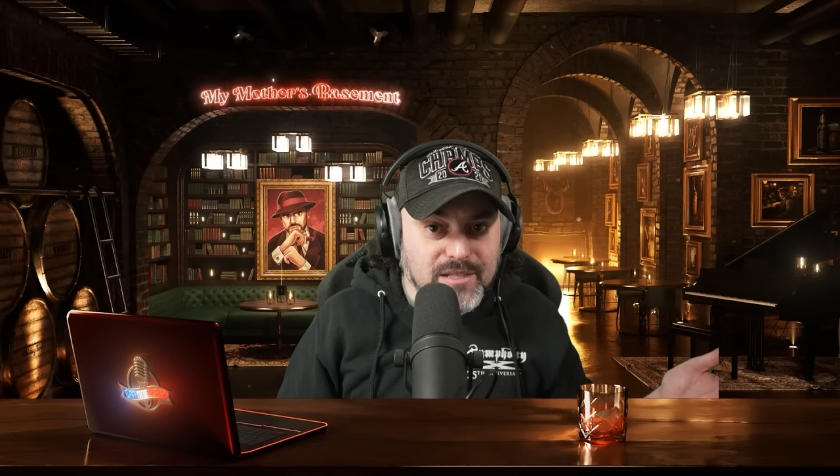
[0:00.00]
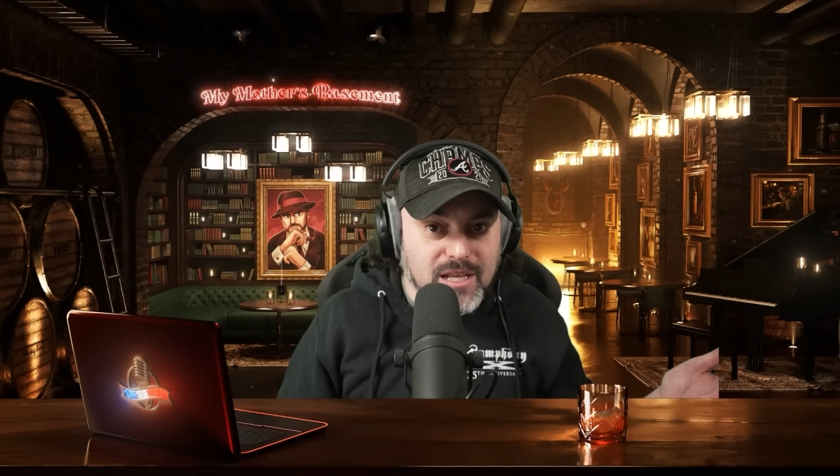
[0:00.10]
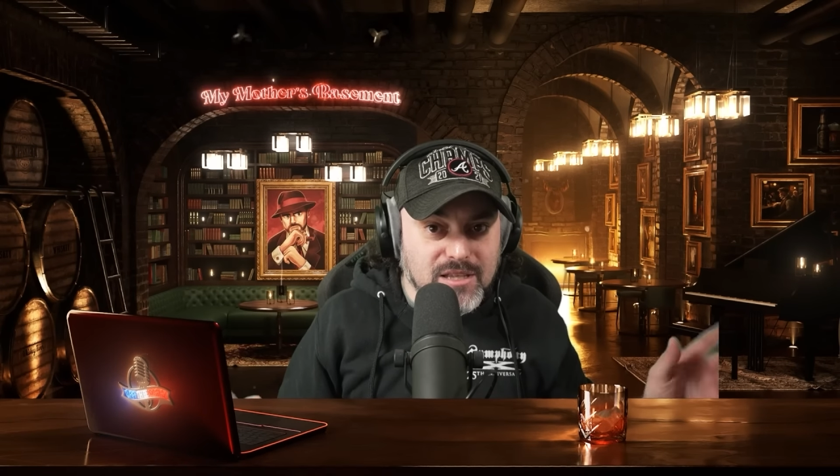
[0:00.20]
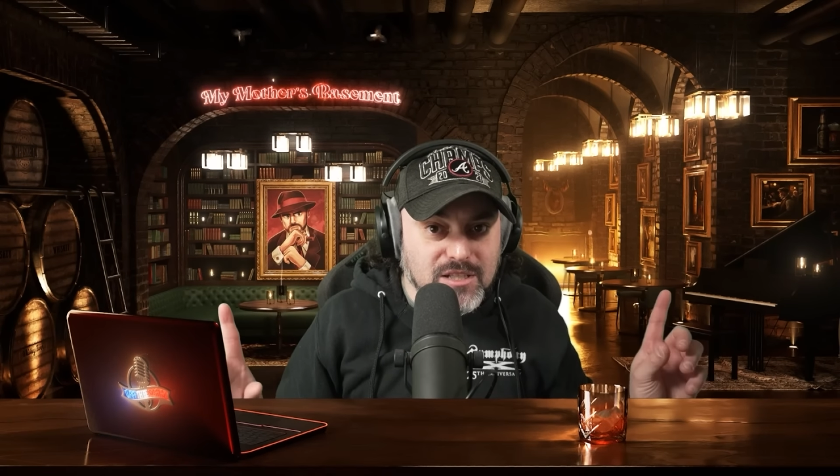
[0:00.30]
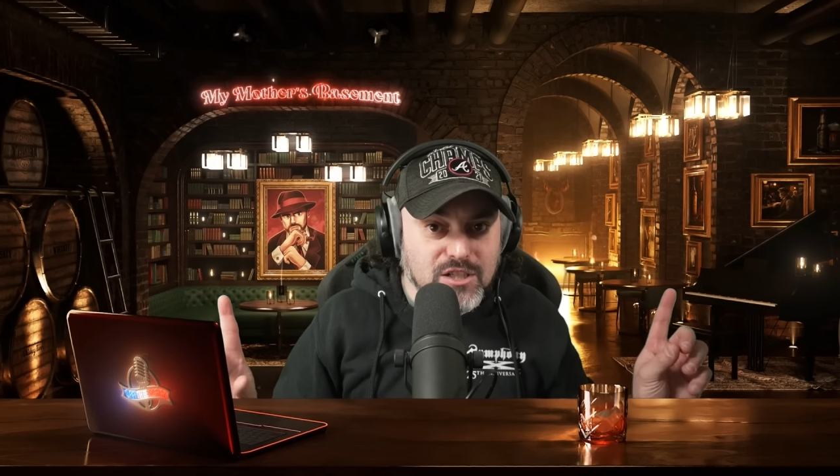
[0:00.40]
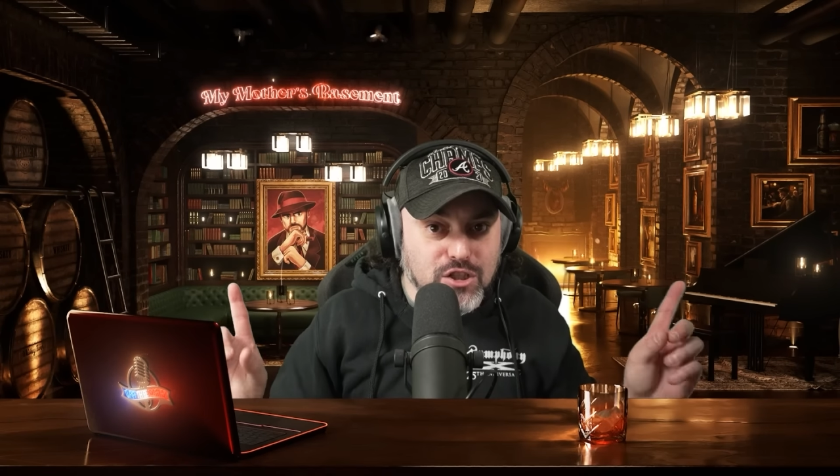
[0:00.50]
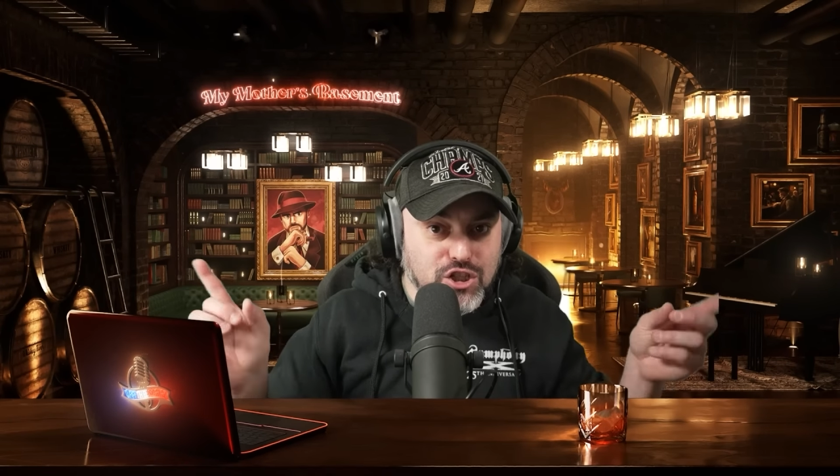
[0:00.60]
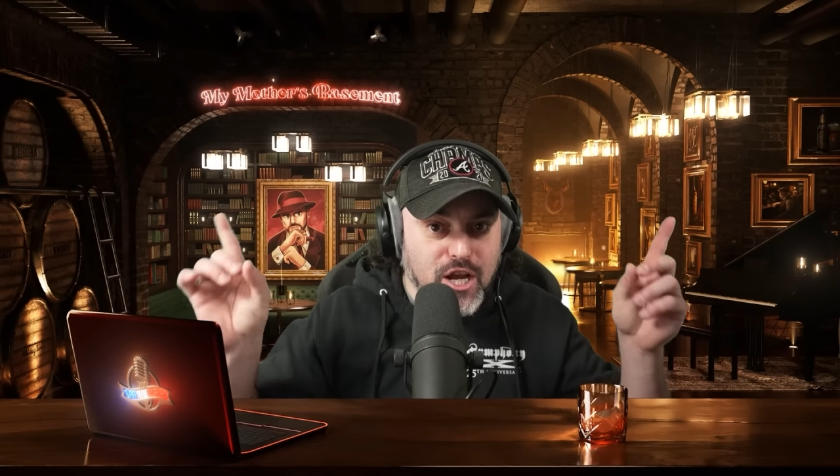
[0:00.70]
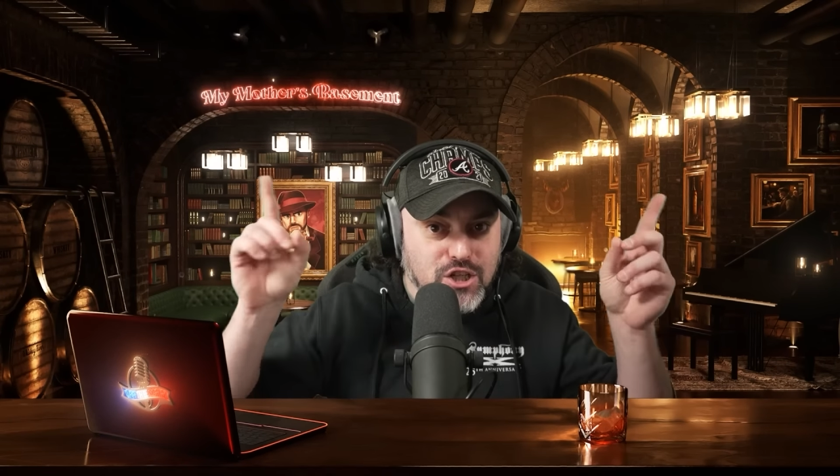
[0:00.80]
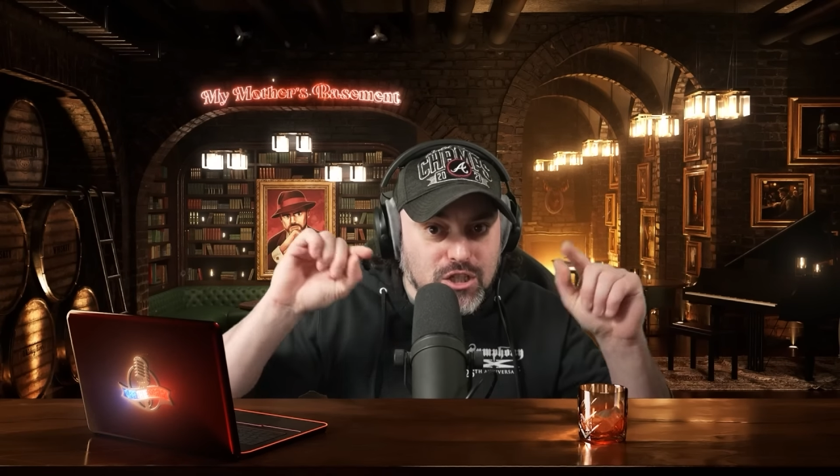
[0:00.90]
that this is a
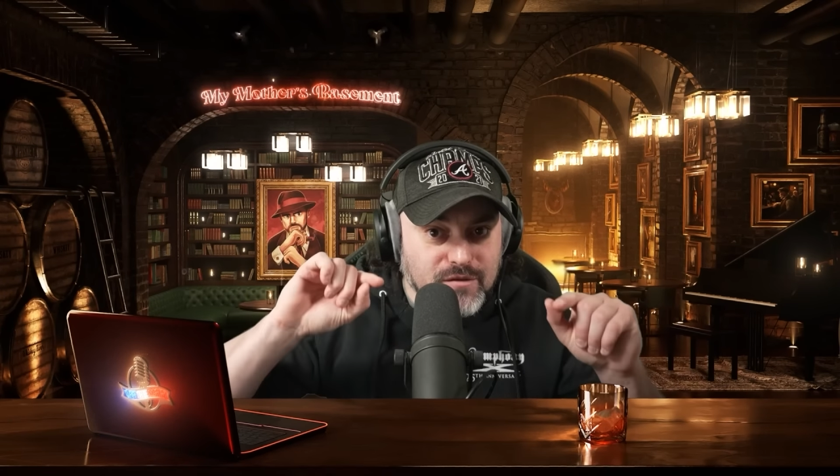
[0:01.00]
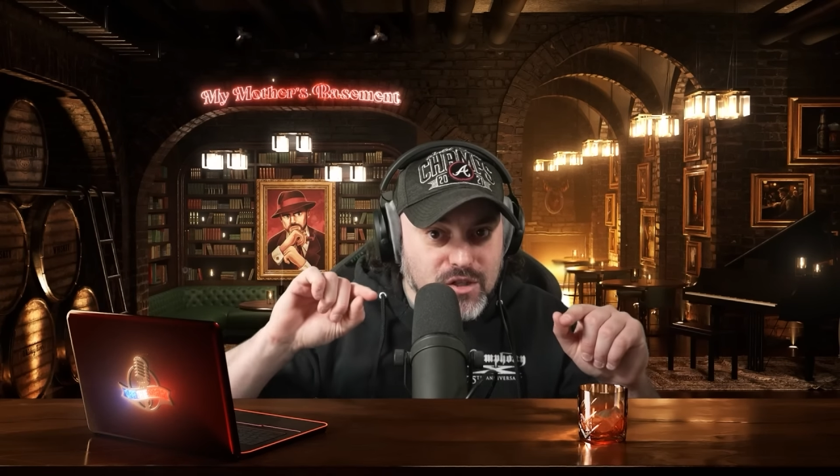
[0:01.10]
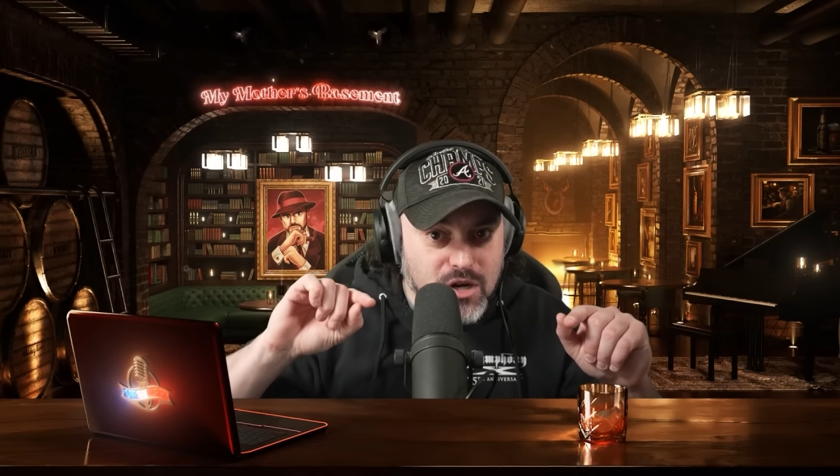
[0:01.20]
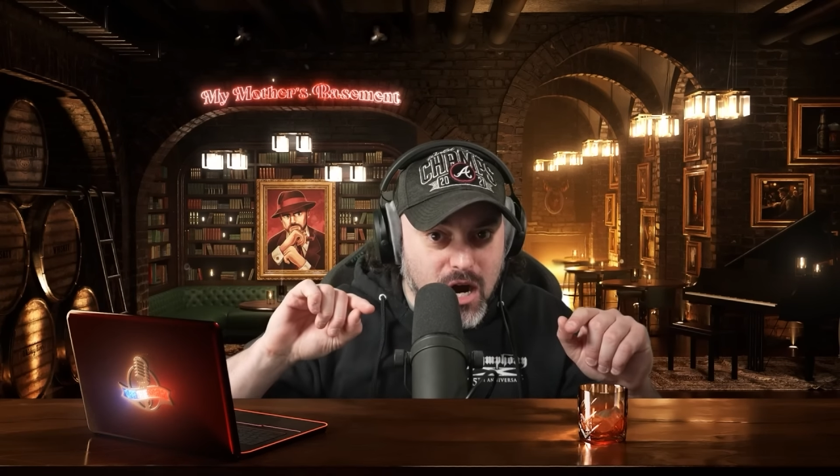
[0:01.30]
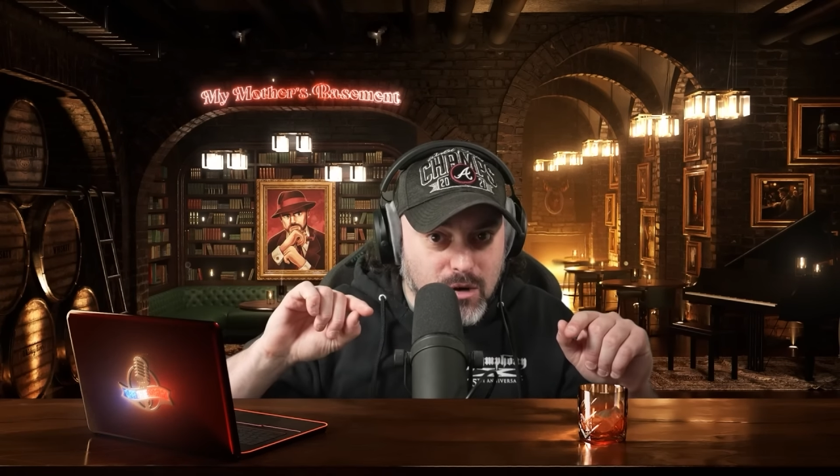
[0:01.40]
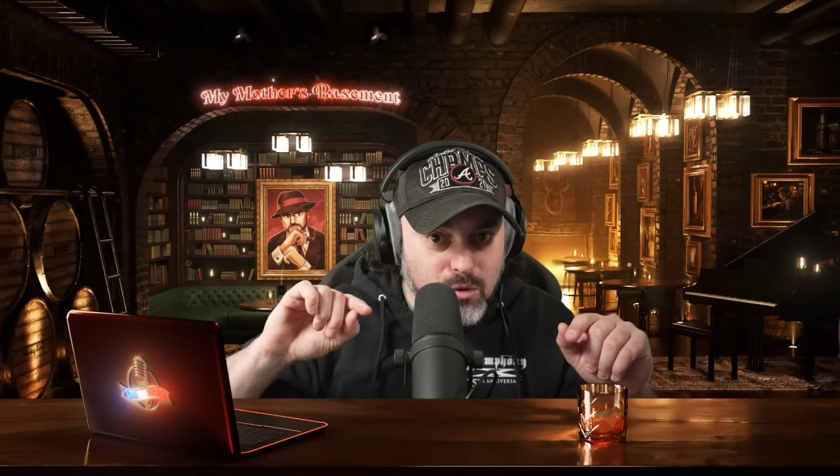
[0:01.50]
changing of the guard.